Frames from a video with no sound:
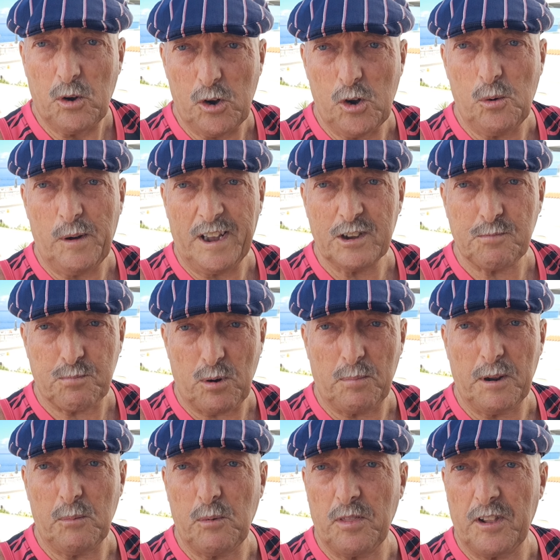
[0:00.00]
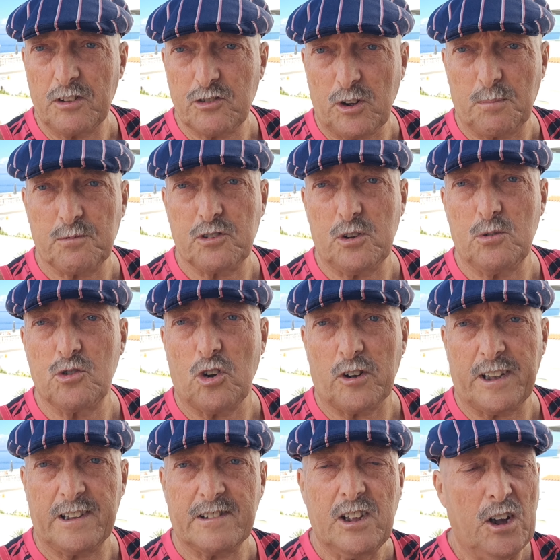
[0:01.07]
who is probably one of the top two
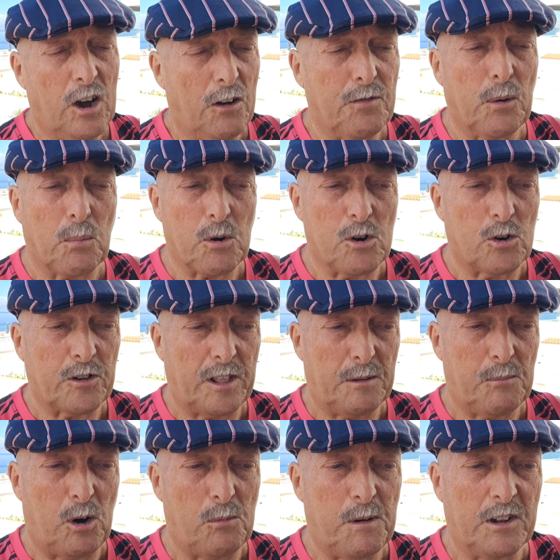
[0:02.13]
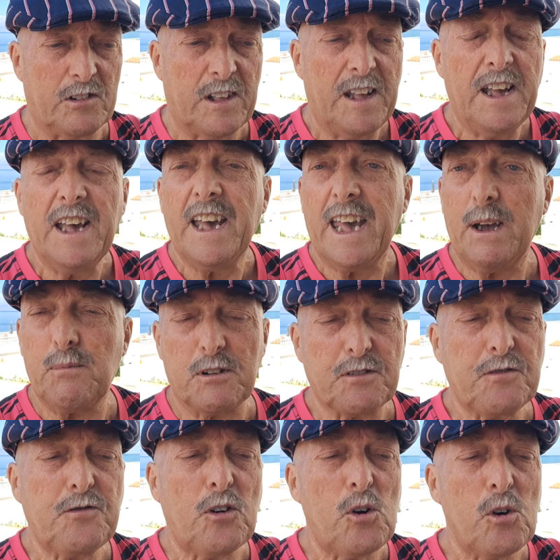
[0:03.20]
jockeys of the world at the moment. It
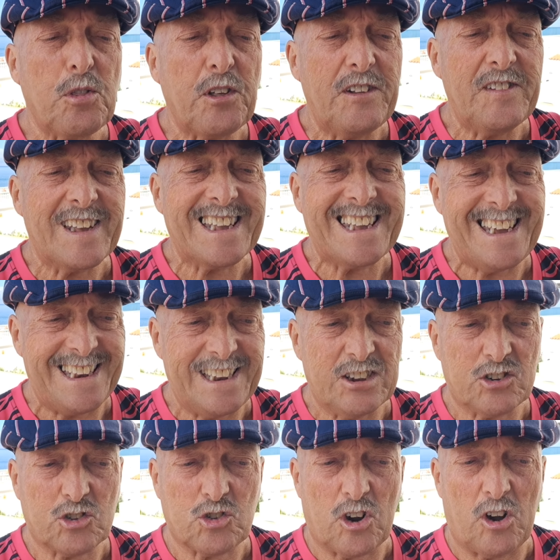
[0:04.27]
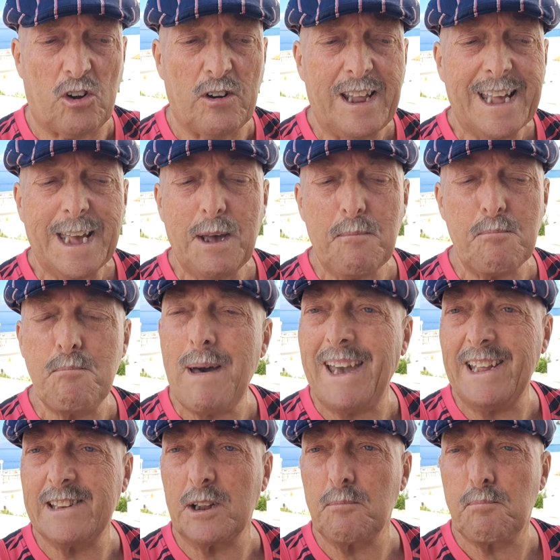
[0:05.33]
was fourth in the Guinness Trial at
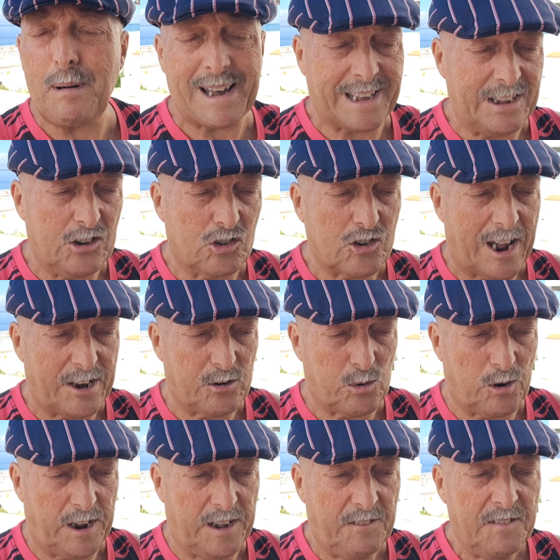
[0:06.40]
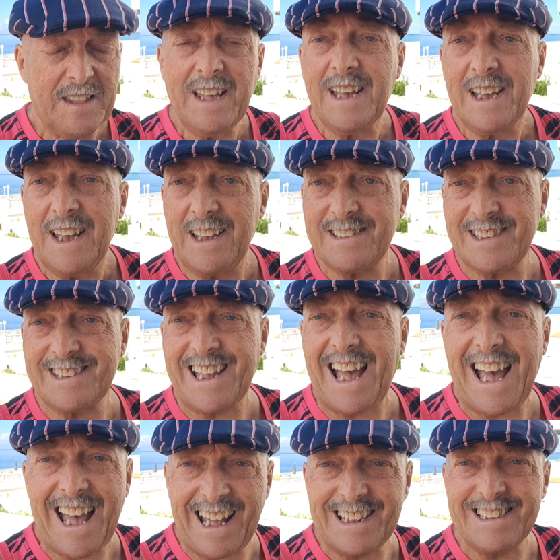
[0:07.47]
Maiden back in January. It says
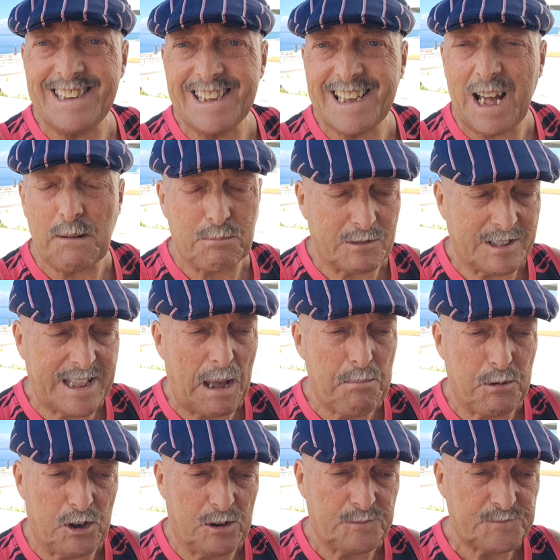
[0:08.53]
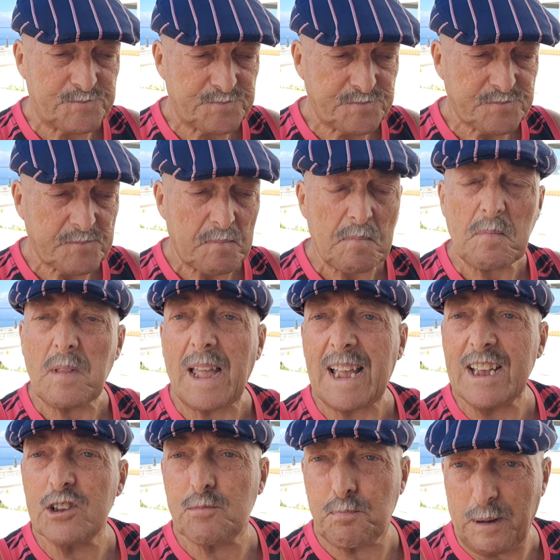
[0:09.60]
a handicap debut.
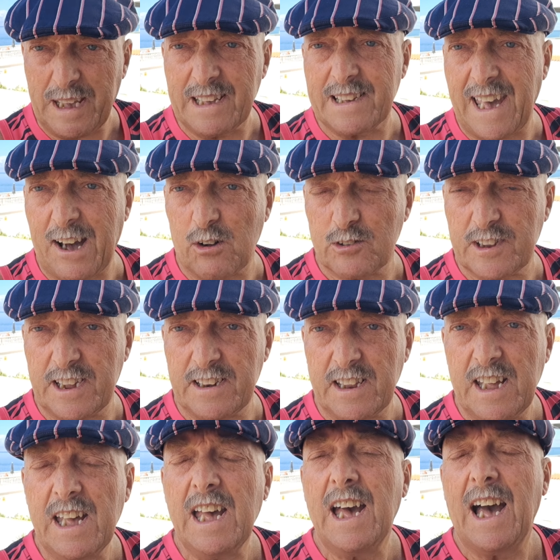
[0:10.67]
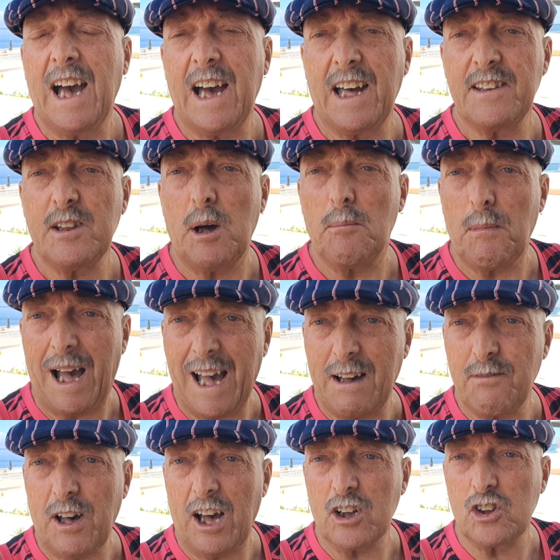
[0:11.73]
It's been gelded and
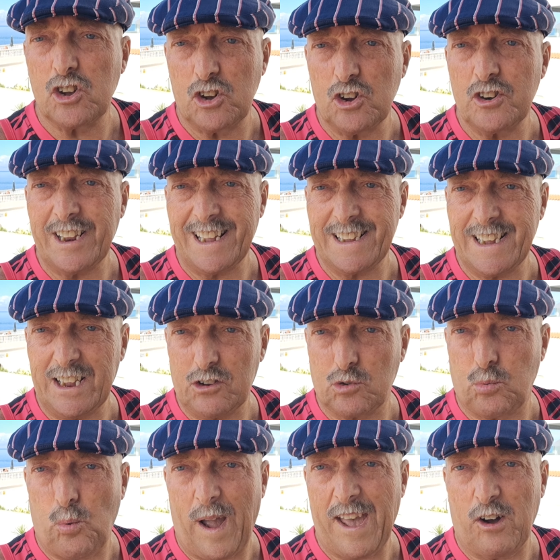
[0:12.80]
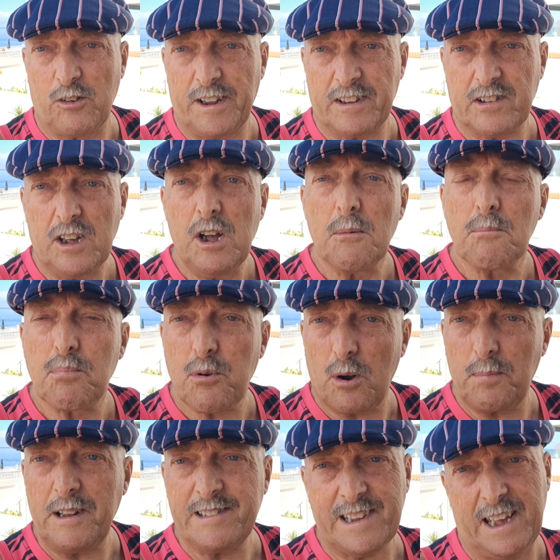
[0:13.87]
have a good each way on it. Probably